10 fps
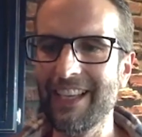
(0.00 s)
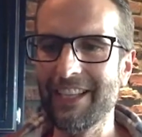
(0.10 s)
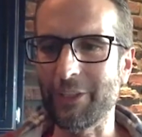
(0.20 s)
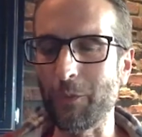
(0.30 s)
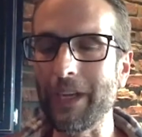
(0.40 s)

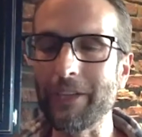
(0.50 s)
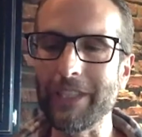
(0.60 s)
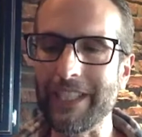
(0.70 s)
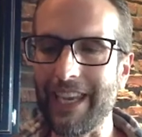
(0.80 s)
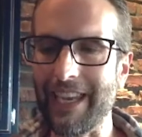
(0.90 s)
so when we
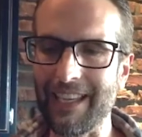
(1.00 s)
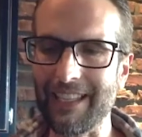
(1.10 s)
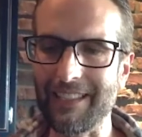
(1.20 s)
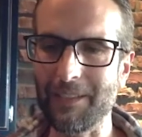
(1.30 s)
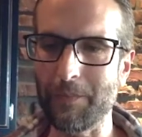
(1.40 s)

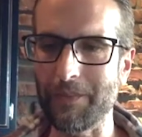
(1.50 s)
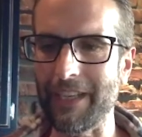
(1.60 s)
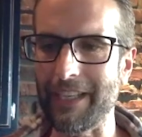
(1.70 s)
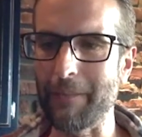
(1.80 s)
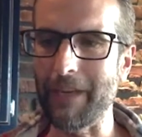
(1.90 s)
can
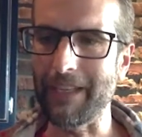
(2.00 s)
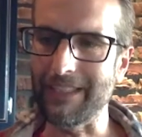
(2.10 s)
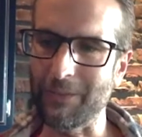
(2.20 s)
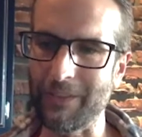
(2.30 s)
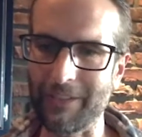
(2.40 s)
provide our bodies
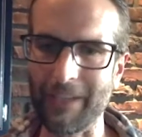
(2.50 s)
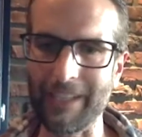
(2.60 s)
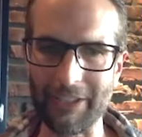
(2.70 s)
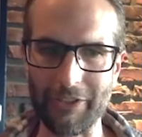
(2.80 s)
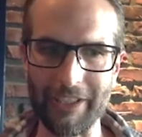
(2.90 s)
with the right
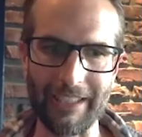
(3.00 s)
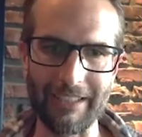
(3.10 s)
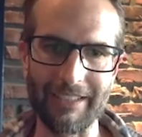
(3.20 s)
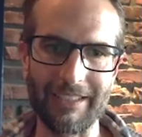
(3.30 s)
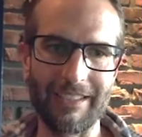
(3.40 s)

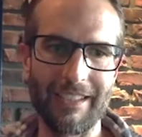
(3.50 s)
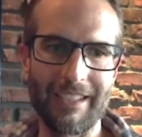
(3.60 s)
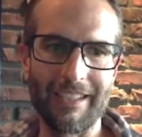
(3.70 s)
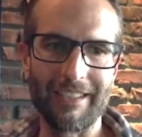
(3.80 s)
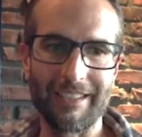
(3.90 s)
ingredients uh,
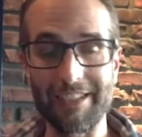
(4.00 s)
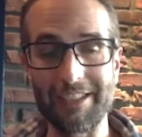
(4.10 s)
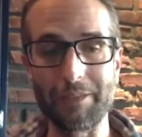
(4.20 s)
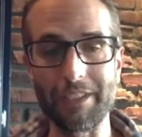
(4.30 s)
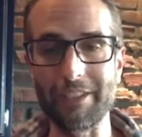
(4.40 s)
the
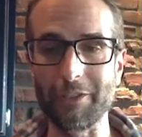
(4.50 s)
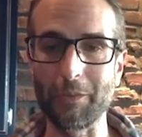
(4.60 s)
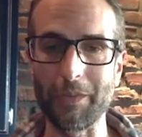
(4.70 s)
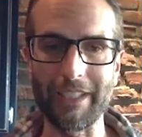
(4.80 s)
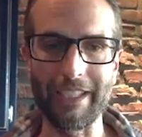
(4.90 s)
systems can do the
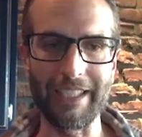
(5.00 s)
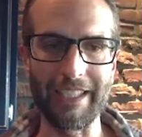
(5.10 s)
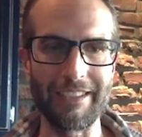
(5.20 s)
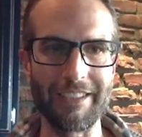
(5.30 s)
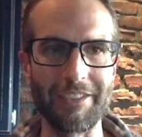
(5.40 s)
work they need
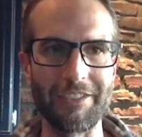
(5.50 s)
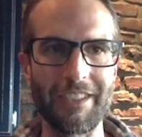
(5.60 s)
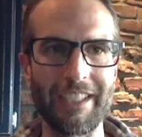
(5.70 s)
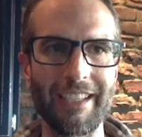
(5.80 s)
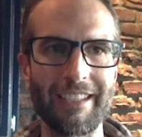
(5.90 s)
so
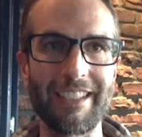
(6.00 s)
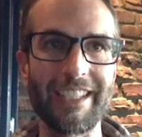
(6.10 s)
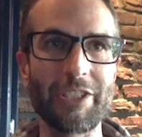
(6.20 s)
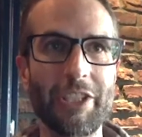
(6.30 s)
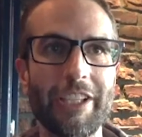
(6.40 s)
the
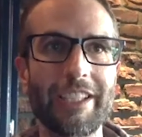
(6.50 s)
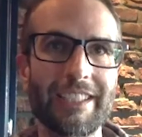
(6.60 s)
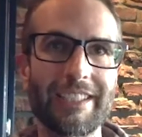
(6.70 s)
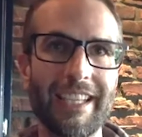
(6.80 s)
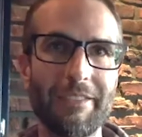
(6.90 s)
eternus
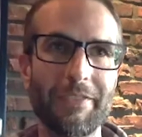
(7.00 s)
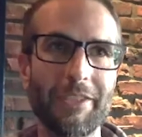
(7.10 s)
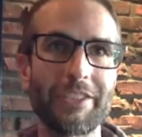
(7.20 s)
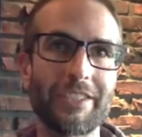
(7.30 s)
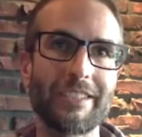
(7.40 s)
is that
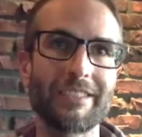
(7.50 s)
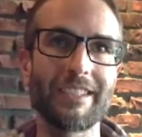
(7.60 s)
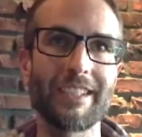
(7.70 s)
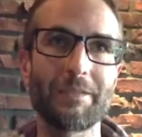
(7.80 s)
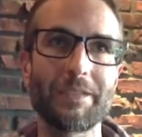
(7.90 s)
first
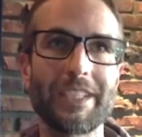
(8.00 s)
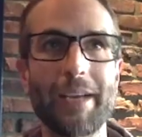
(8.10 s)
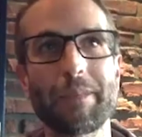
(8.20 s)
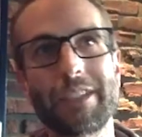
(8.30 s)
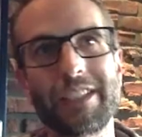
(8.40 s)
um, step
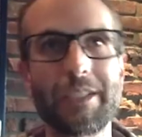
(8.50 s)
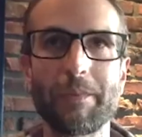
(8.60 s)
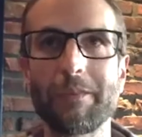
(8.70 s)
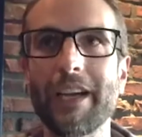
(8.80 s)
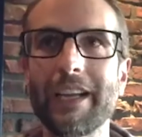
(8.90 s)
just to
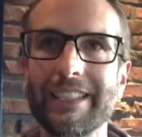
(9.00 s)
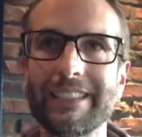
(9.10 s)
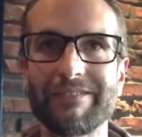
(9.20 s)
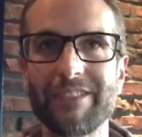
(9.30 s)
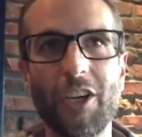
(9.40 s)

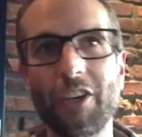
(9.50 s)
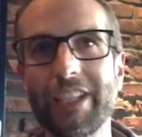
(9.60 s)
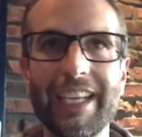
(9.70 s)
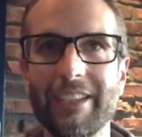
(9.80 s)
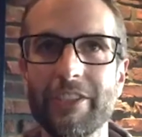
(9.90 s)
providing all
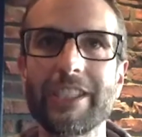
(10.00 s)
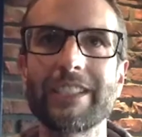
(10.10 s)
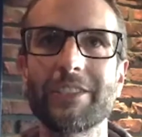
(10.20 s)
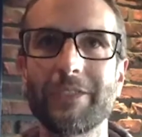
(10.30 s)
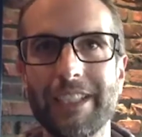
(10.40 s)
that energy
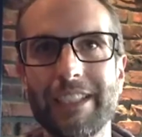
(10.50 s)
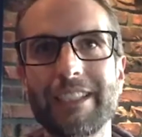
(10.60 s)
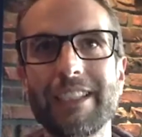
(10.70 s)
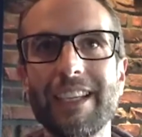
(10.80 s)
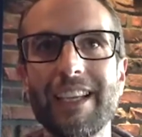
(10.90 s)
so we can
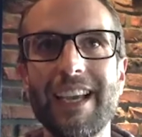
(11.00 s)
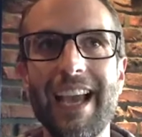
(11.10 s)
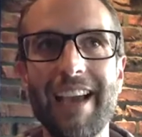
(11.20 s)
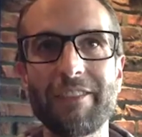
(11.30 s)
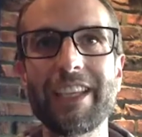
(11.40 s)

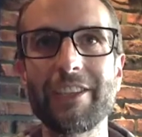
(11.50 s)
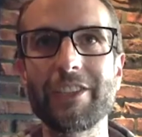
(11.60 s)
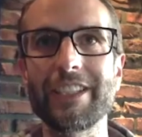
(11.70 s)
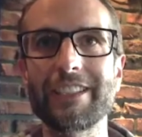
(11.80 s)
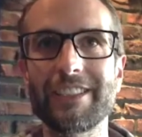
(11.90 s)
have the
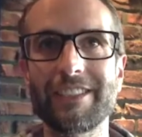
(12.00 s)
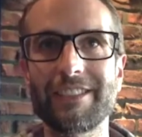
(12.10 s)
energy to